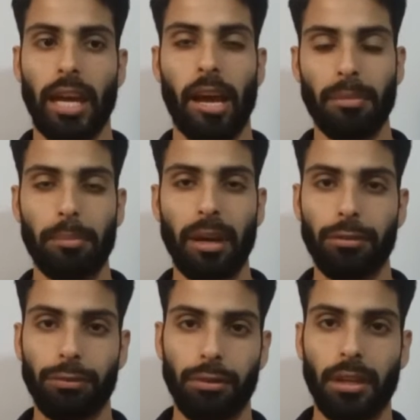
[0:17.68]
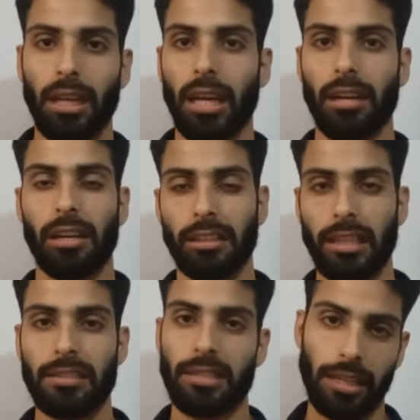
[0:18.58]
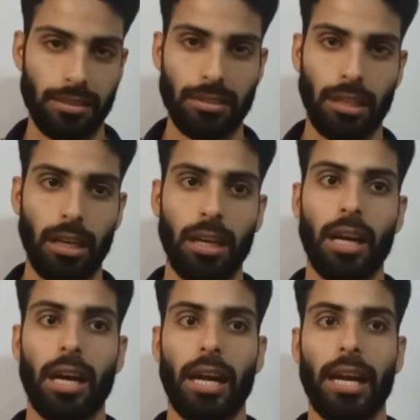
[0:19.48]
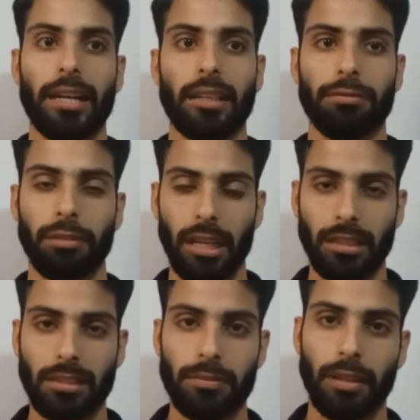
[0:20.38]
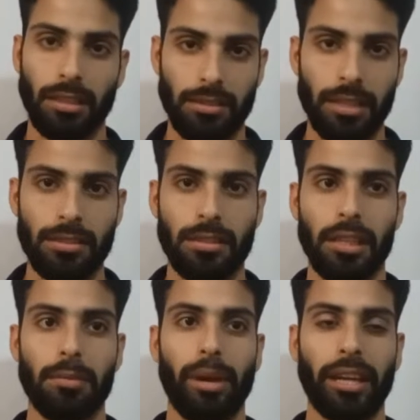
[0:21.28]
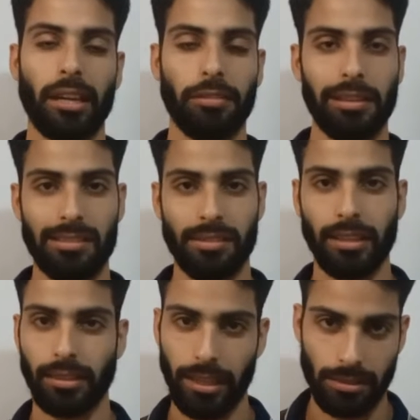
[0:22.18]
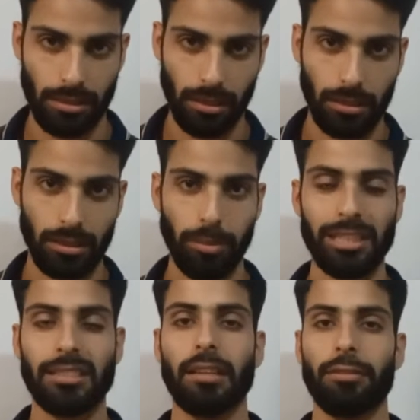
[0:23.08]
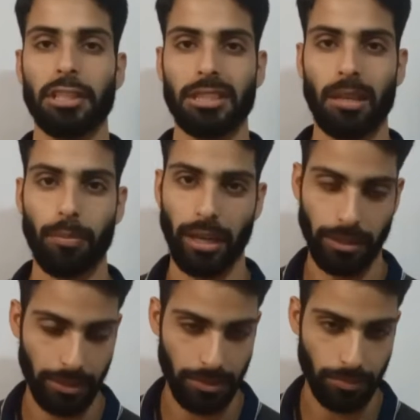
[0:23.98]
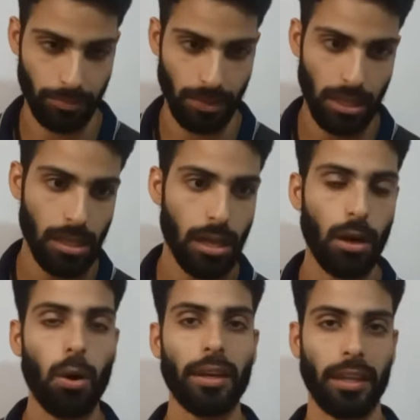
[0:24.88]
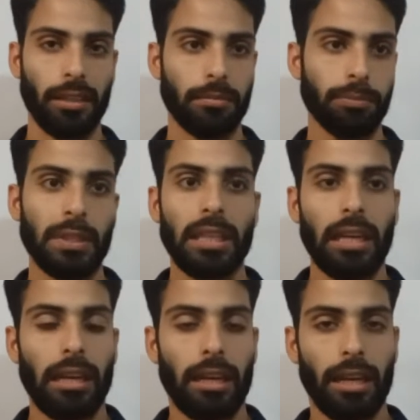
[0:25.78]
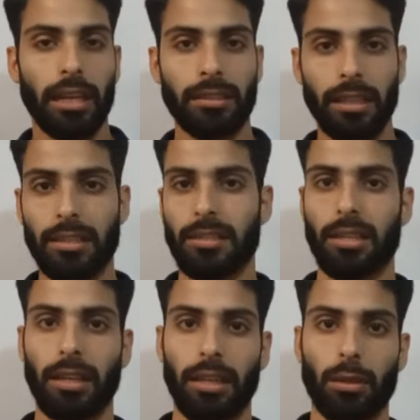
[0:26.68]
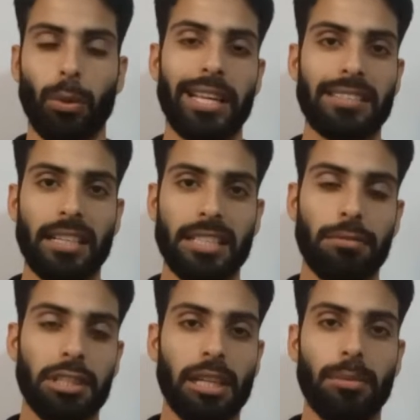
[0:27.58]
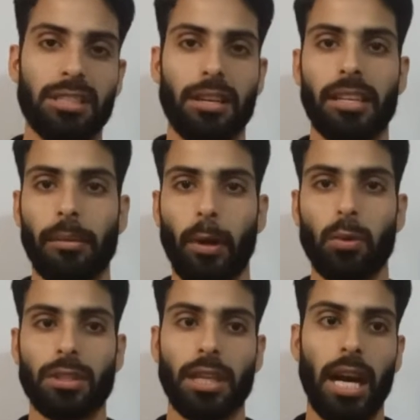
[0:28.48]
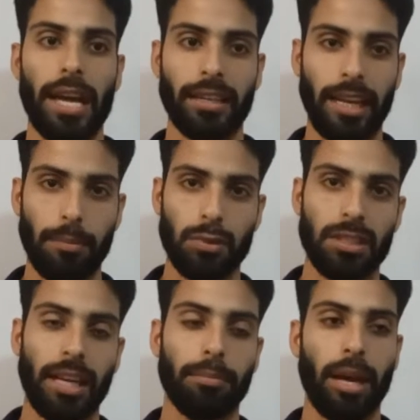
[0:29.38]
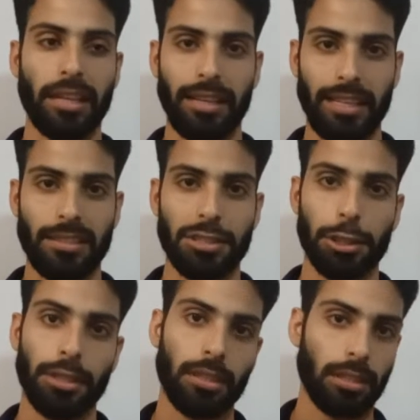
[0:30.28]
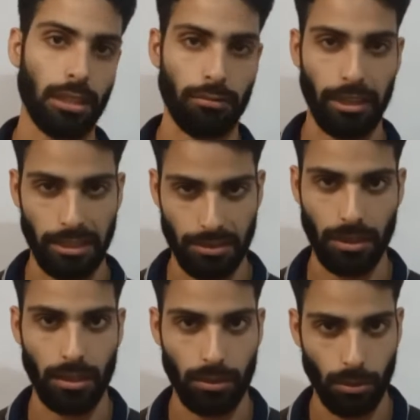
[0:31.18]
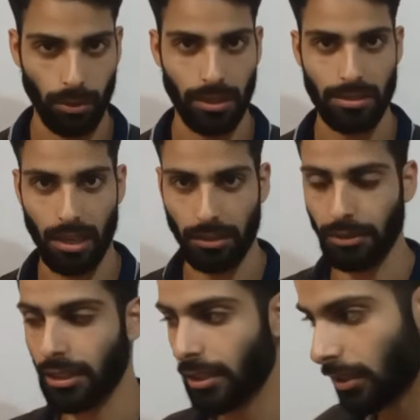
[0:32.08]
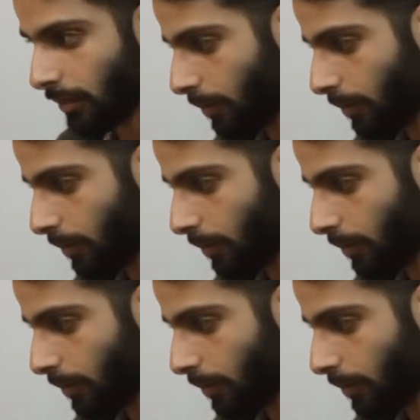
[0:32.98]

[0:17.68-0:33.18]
MMF, reluctance etc. and flux density, magnetic field strength etc. The basic definitions of magnetism. Okay, in this today's lecture we shall be studying about air gaps and magnetization curve etc. Okay, starting with it.